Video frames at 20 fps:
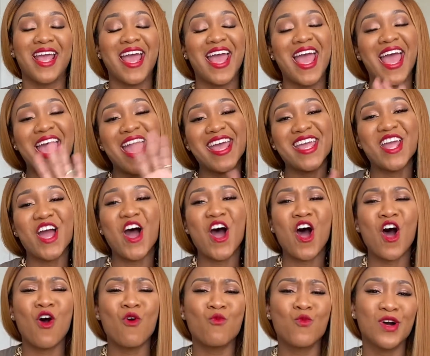Hey
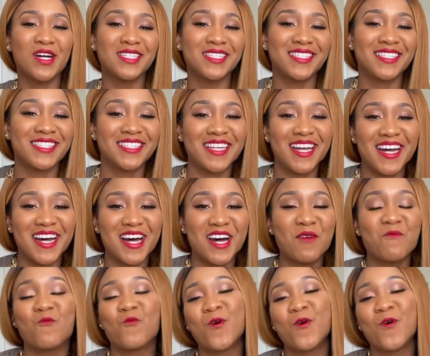y'all, what's up?